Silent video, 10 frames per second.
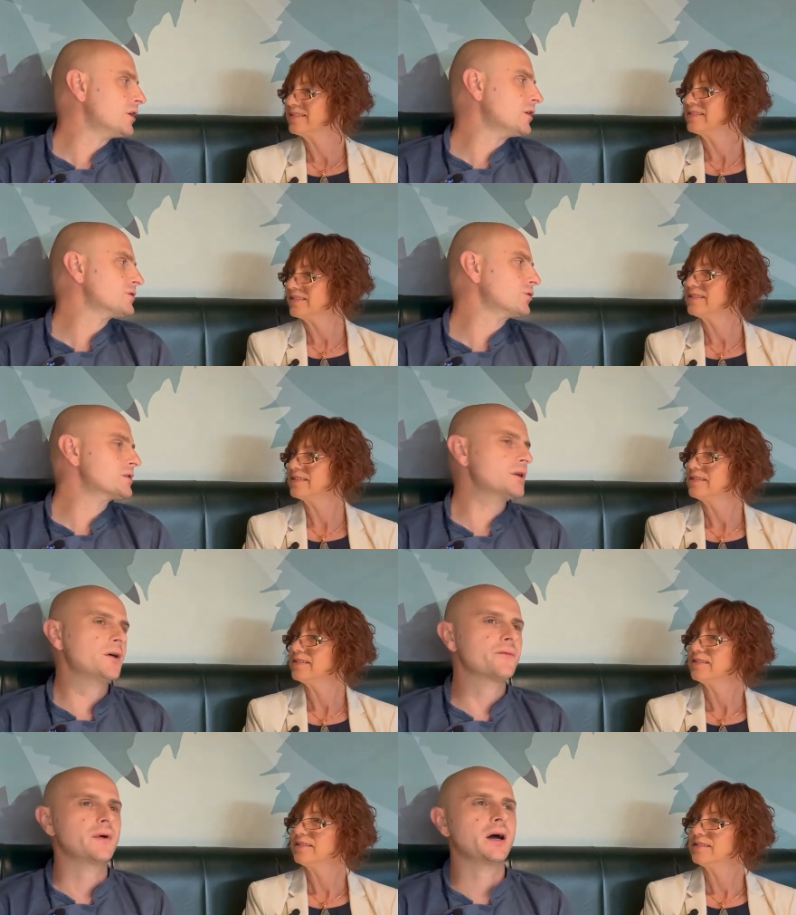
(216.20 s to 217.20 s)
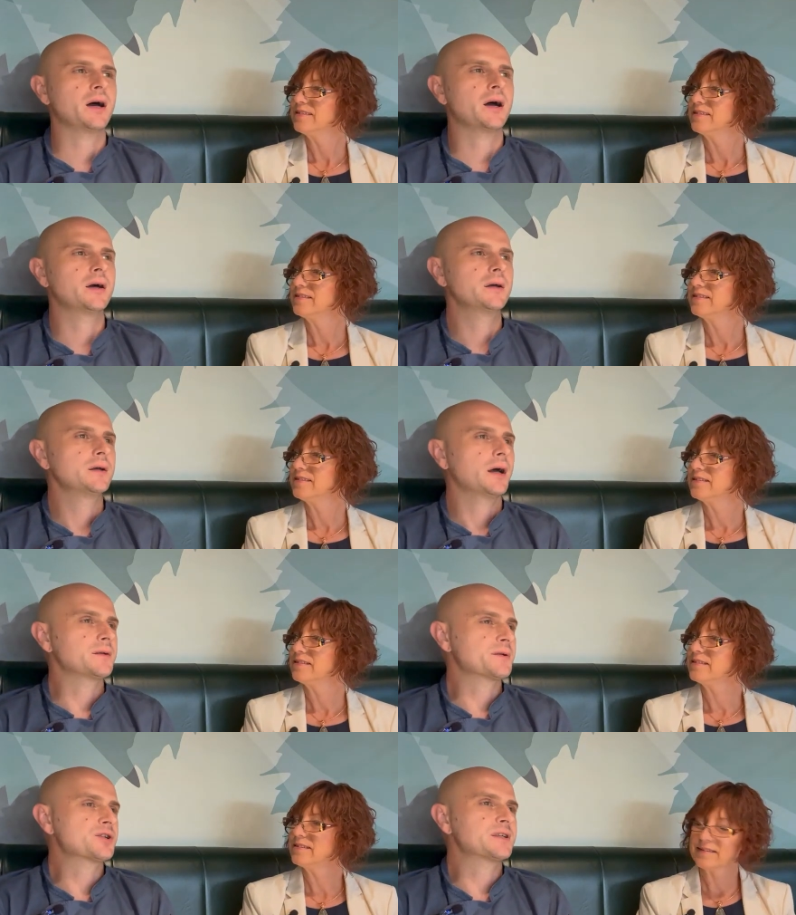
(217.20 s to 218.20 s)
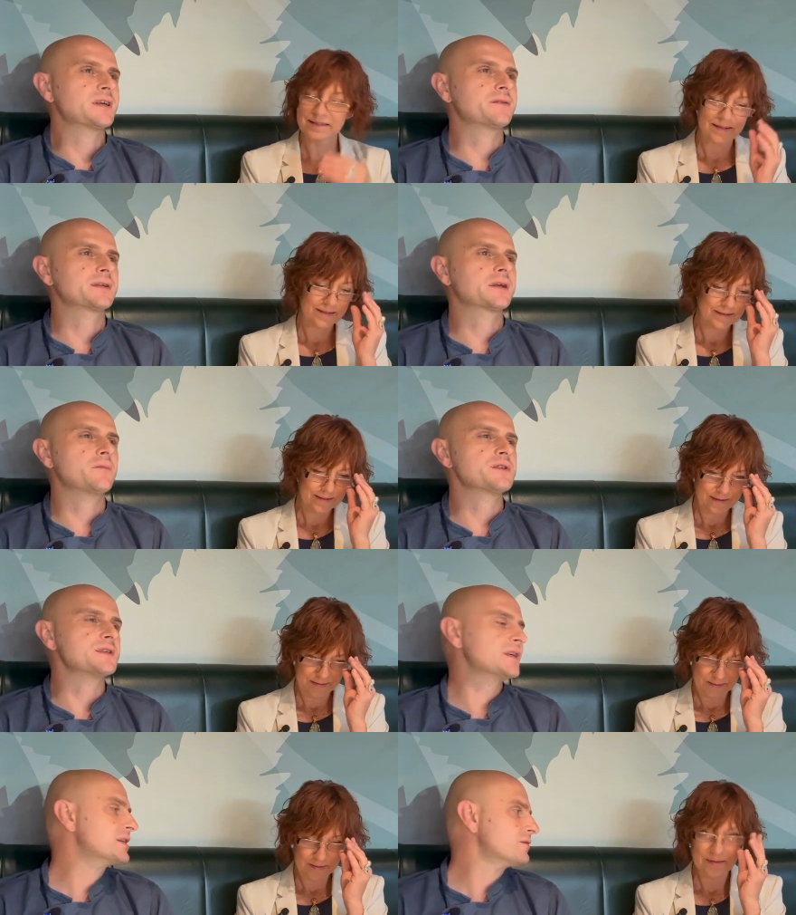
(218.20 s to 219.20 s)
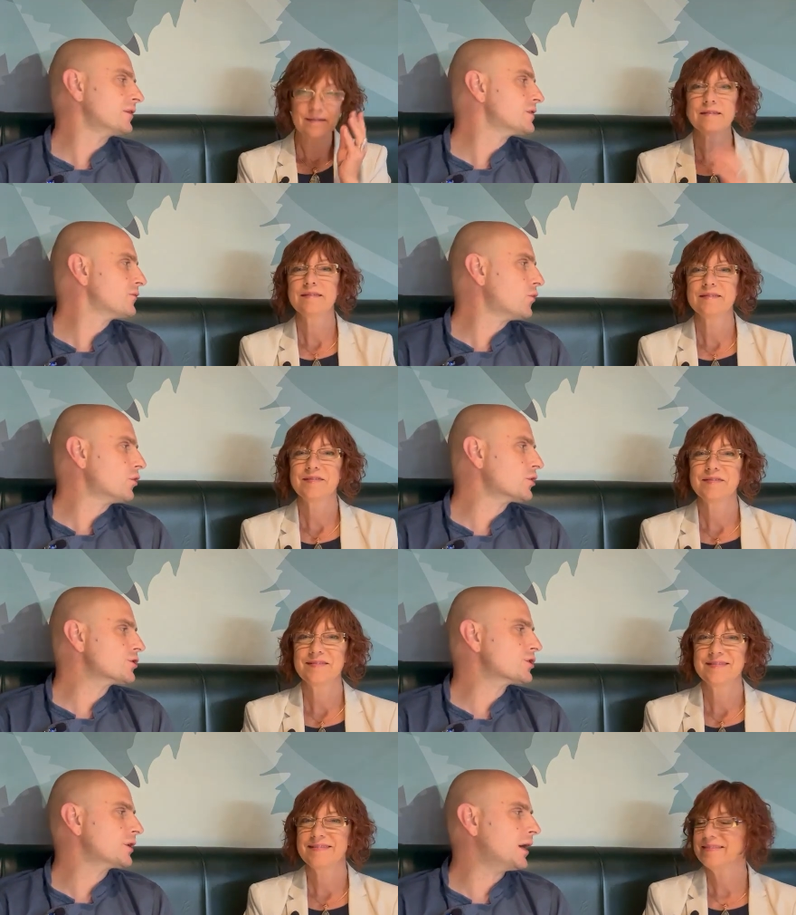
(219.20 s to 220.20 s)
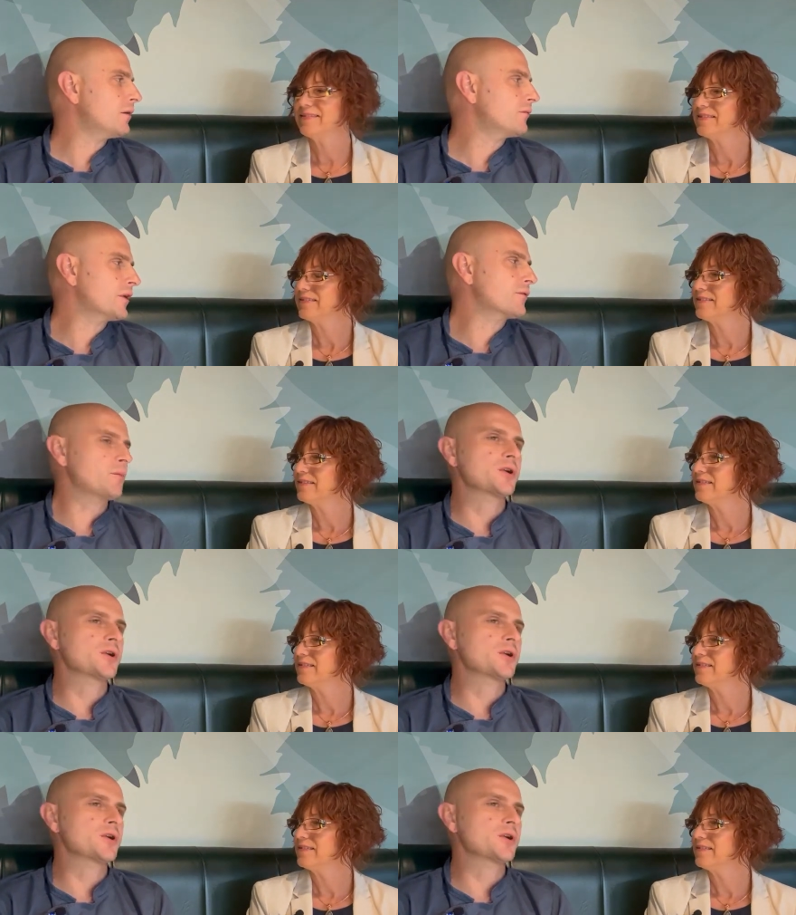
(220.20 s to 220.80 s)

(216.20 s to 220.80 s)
Speaker 1: All sorts of, uh, especially stuff that comes in season when it's forged. Yeah, favorite